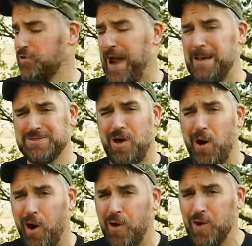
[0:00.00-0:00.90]
craps
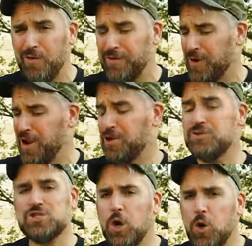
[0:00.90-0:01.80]
all over
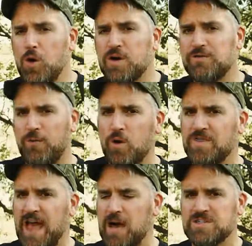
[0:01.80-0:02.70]
two to
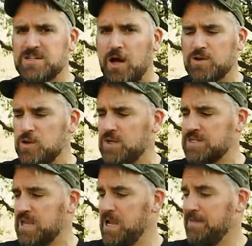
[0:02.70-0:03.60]
$4,000
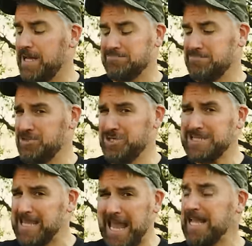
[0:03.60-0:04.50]
units that
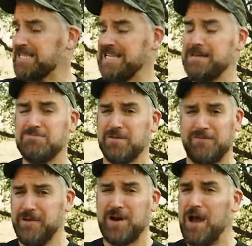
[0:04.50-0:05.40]
just can't seem to
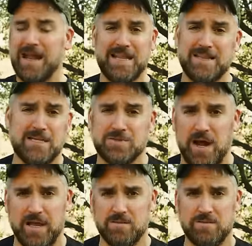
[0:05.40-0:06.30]
figure out how to get this right.